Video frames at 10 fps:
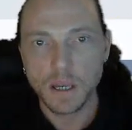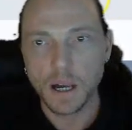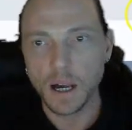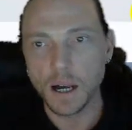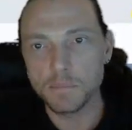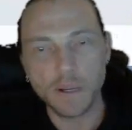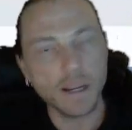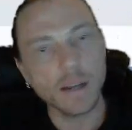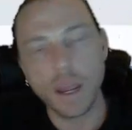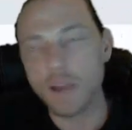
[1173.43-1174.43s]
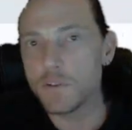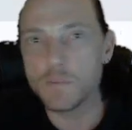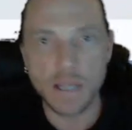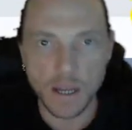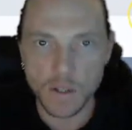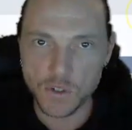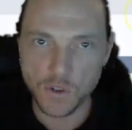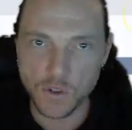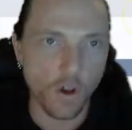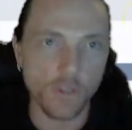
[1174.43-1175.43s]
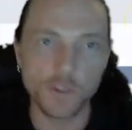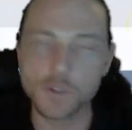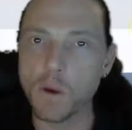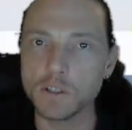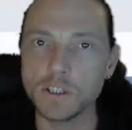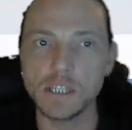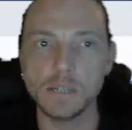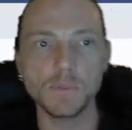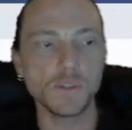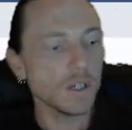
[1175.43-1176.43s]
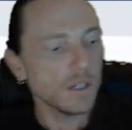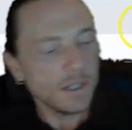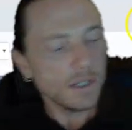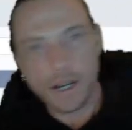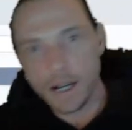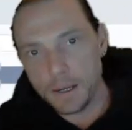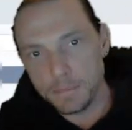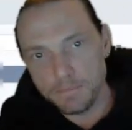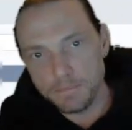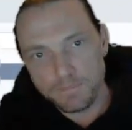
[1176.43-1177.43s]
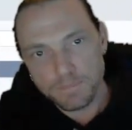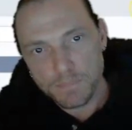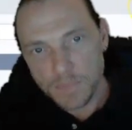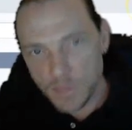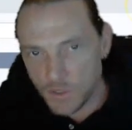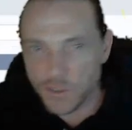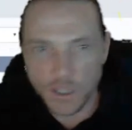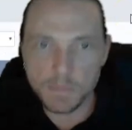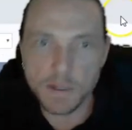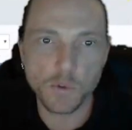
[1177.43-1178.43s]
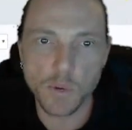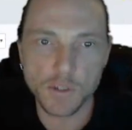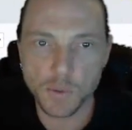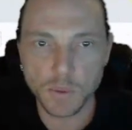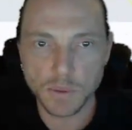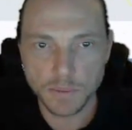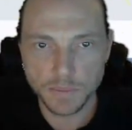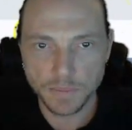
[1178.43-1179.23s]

But everybody else, all the smaller teams, this is going to be a great tool.